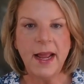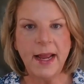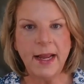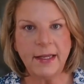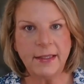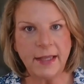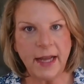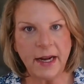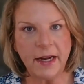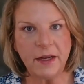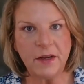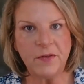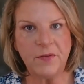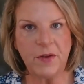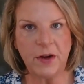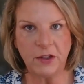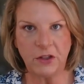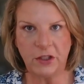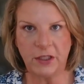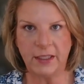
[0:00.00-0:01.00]
Executive
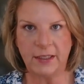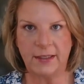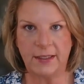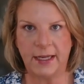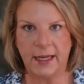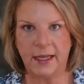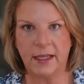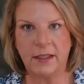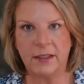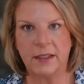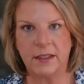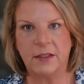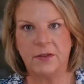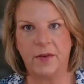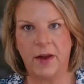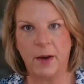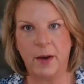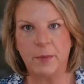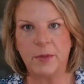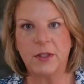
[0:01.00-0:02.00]
functioning skills develop